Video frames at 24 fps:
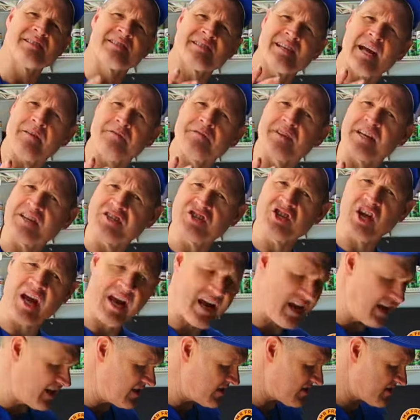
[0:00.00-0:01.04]
Safety
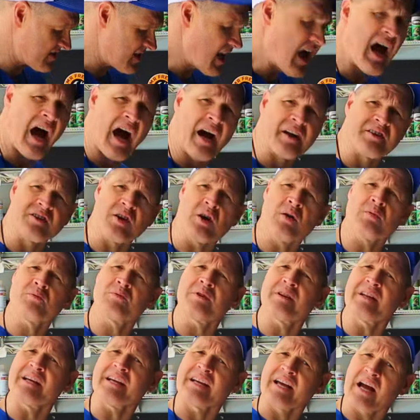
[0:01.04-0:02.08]
chains. I don't
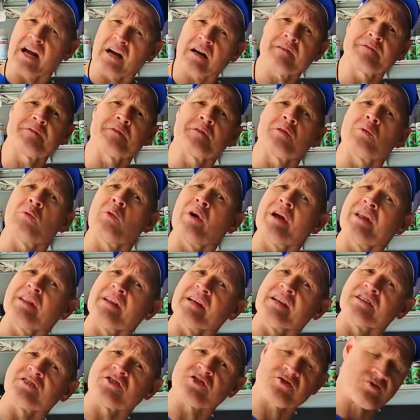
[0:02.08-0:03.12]
really care for the way
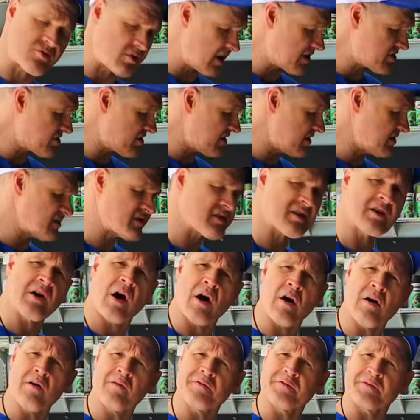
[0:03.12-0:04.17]
the instructions
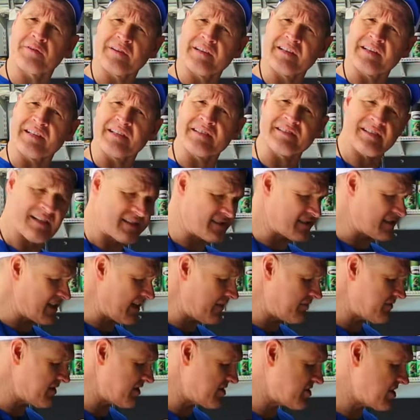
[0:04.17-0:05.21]
call for these
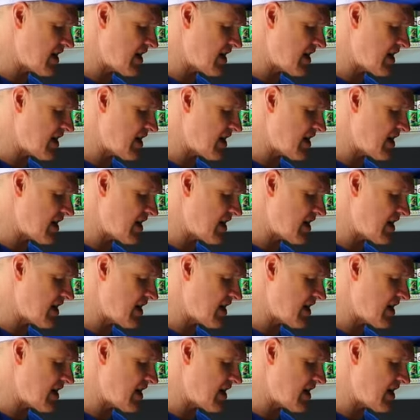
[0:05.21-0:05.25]
safety